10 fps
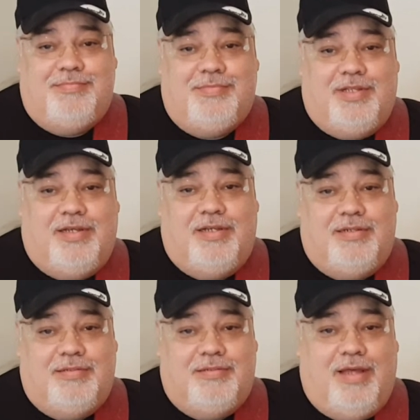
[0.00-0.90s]

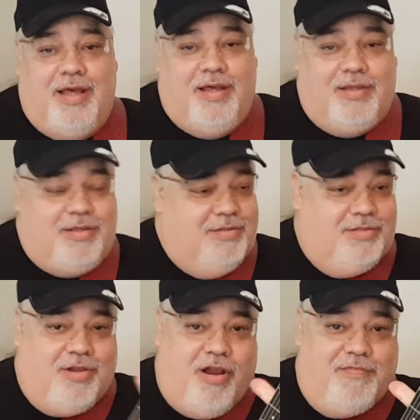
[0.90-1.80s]
The
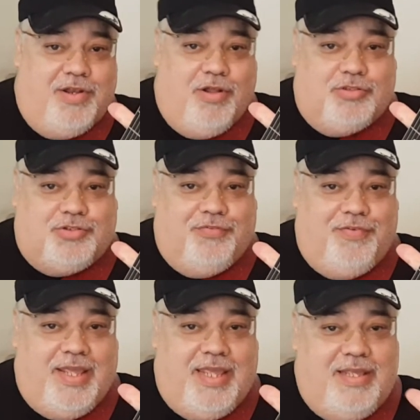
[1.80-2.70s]
CARVIN Ultra
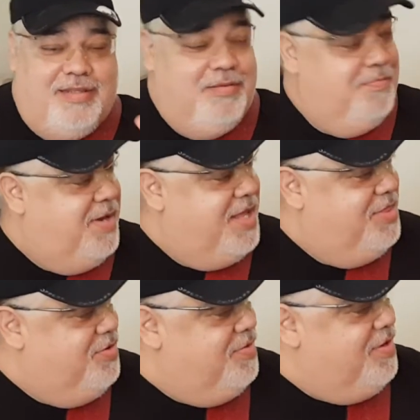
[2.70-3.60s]
V
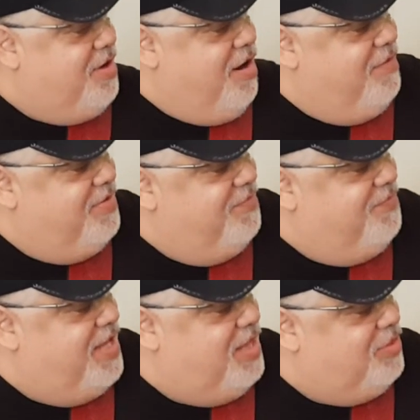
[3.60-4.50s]
played through the CARVIN
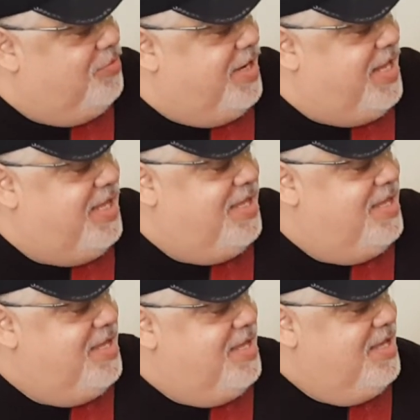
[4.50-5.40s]
V3.
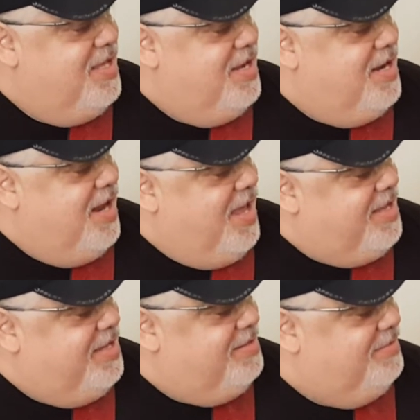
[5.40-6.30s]
And I
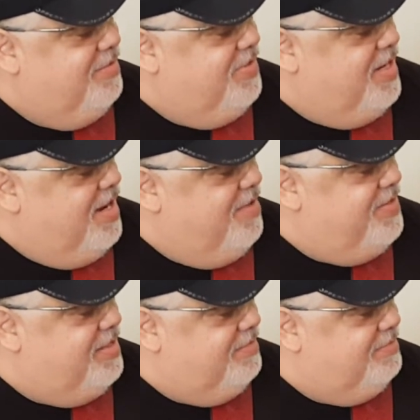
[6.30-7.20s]
like it. I really love
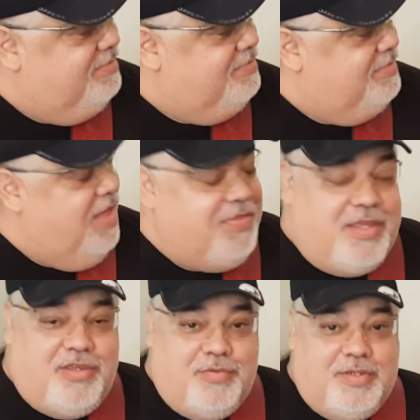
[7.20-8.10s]
it. I
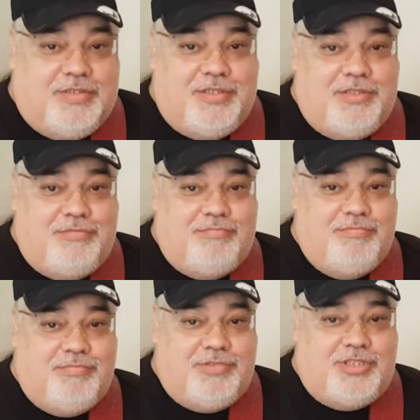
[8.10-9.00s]
think you will too.
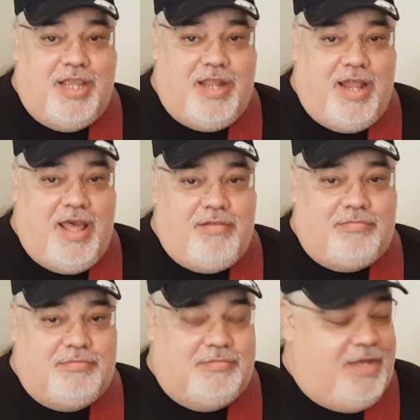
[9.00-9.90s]
Check it out.
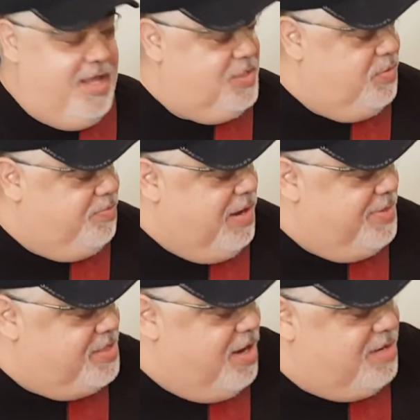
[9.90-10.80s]
Next, we'll
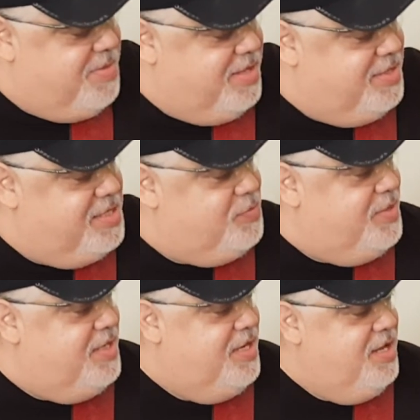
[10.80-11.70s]
probably talk about this
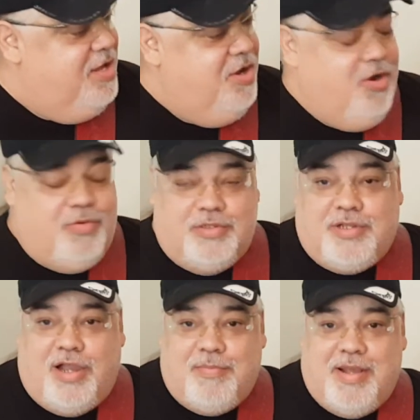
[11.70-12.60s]
one, or we'll
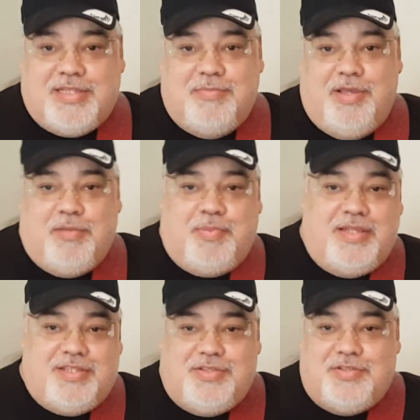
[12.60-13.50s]
talk about some other
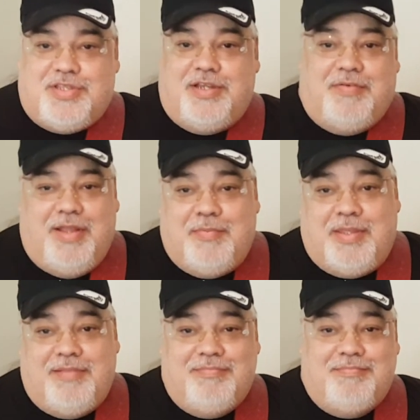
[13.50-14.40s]
pieces you see around
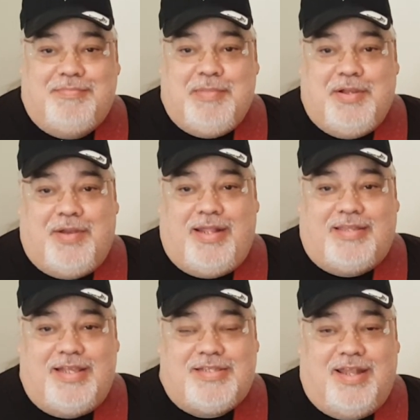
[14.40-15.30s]
me. It'd be great.
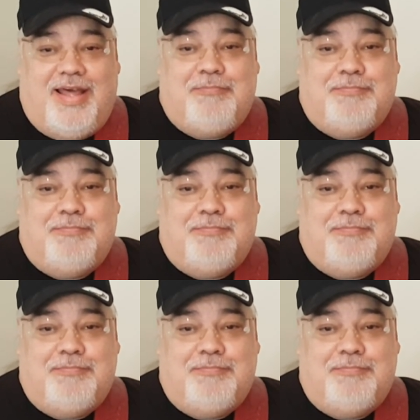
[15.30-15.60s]
Thanks a lot.